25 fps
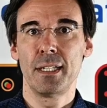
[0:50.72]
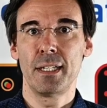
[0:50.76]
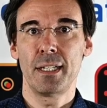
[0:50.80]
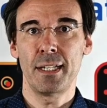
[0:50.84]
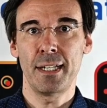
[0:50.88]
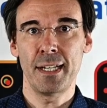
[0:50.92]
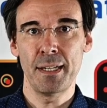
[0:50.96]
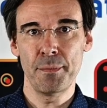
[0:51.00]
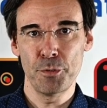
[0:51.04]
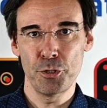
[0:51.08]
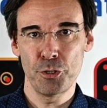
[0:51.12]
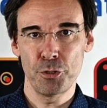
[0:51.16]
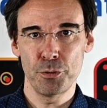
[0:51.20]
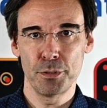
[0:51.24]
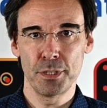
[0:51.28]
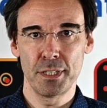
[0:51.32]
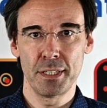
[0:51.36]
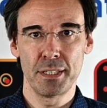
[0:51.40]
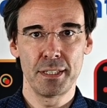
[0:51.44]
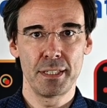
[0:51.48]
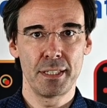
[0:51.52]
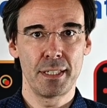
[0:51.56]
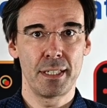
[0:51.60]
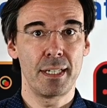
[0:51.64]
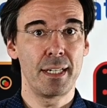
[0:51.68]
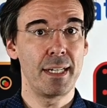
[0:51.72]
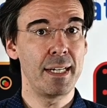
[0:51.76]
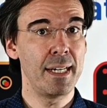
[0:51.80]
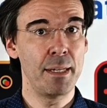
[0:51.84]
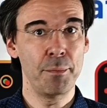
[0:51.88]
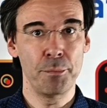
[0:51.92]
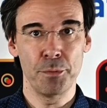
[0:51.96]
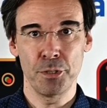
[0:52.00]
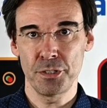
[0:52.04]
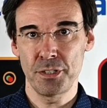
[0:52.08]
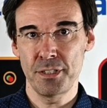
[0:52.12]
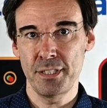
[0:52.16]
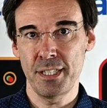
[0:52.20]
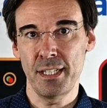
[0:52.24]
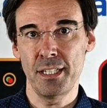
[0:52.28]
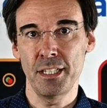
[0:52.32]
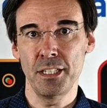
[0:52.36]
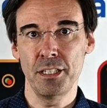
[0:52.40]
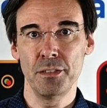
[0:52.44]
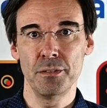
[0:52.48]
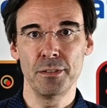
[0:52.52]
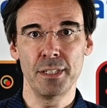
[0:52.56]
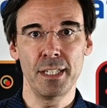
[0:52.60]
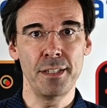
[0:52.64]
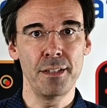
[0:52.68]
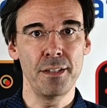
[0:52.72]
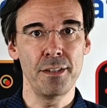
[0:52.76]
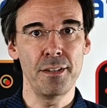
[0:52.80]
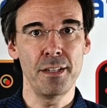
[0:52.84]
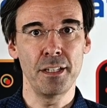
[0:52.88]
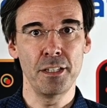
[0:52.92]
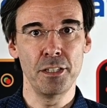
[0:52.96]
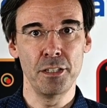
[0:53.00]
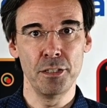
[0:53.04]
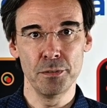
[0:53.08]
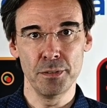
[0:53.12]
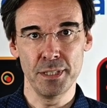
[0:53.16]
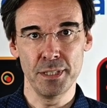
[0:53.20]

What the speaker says: I'm sure I'm not telling you anything new